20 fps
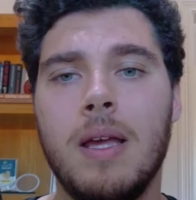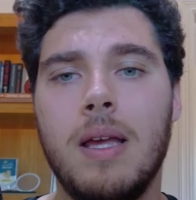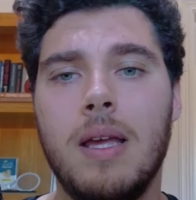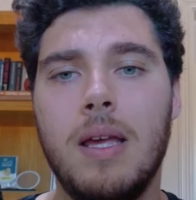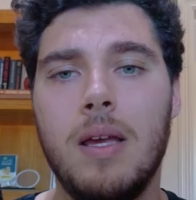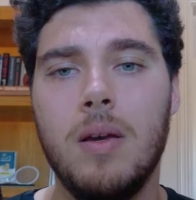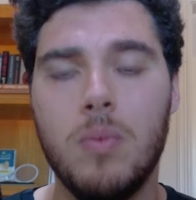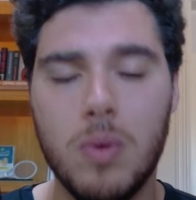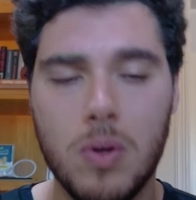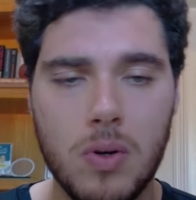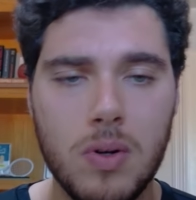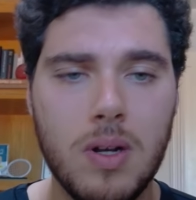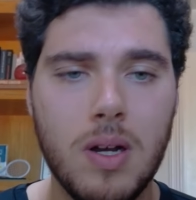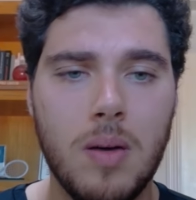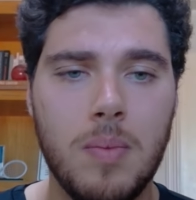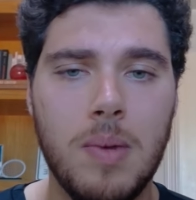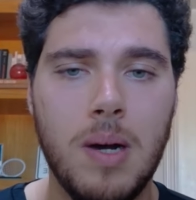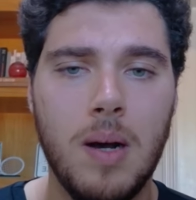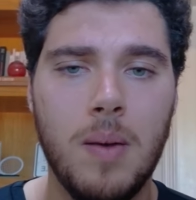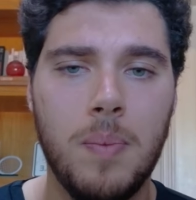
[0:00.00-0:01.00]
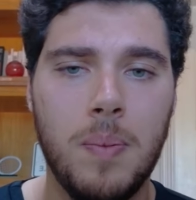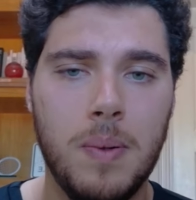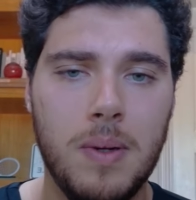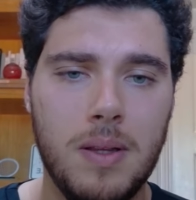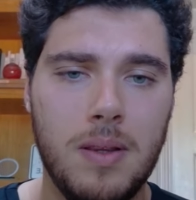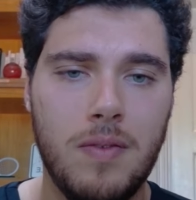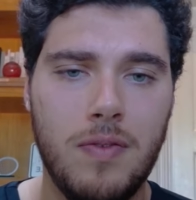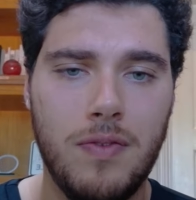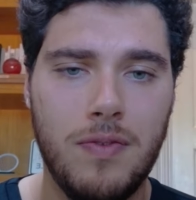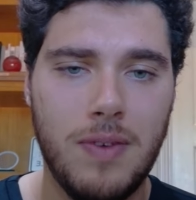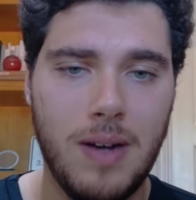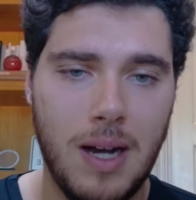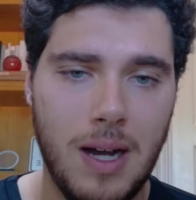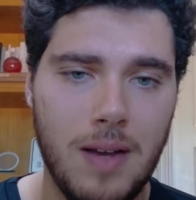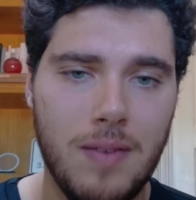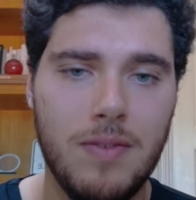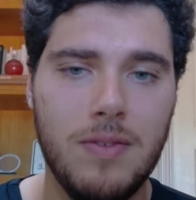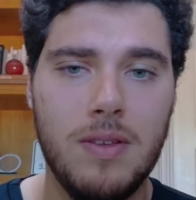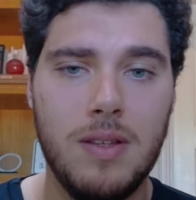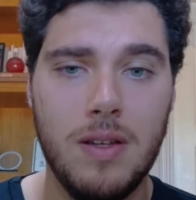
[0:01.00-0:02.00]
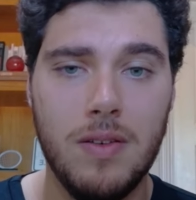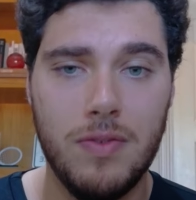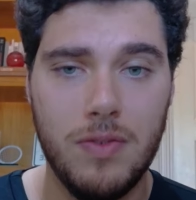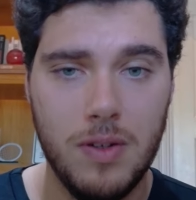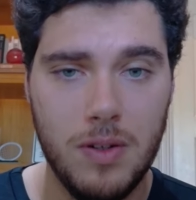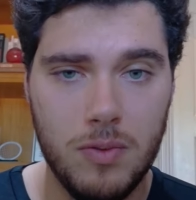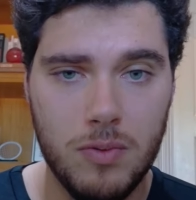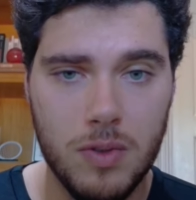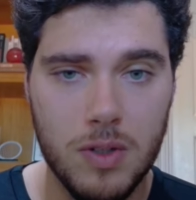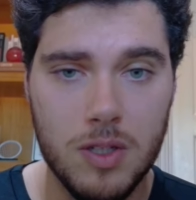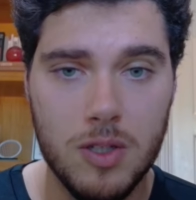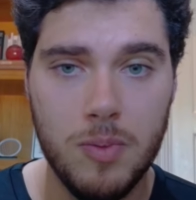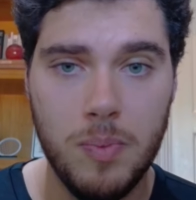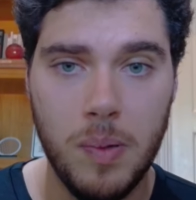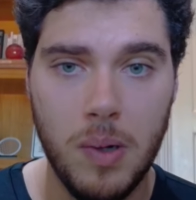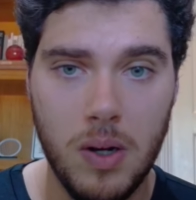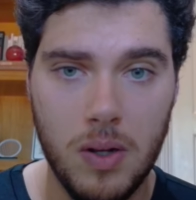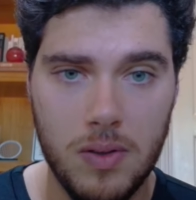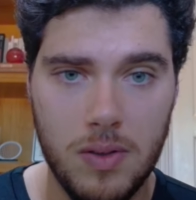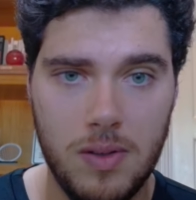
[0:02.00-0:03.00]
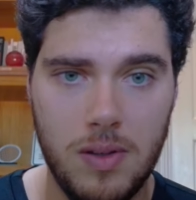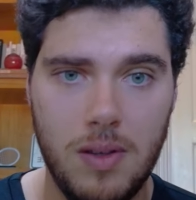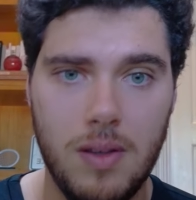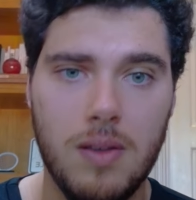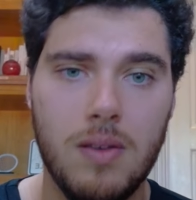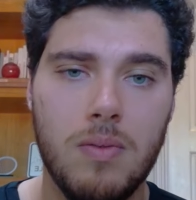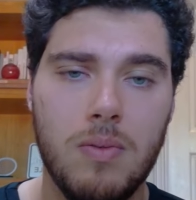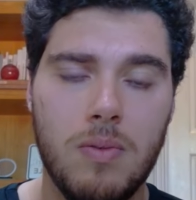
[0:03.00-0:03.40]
it will come up with 5 different responses,